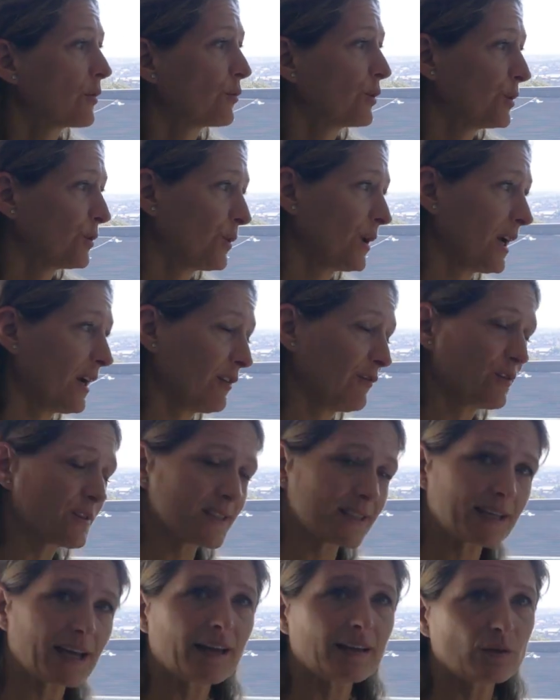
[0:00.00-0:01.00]
when we have a
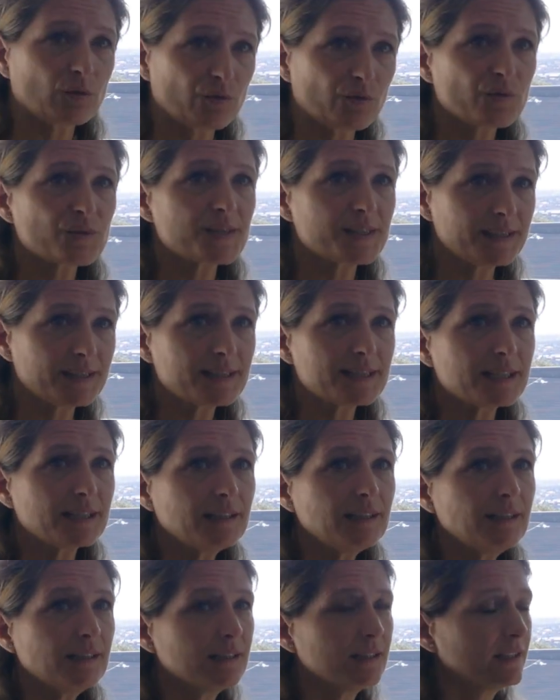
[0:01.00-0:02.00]
scan of
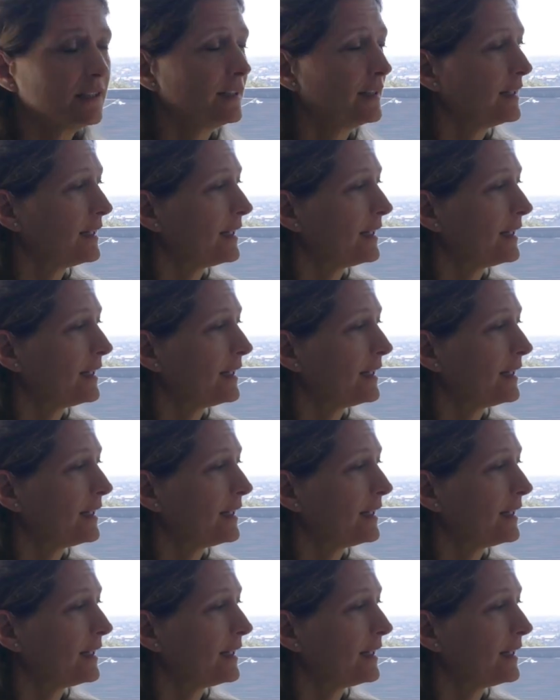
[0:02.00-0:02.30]
OCT.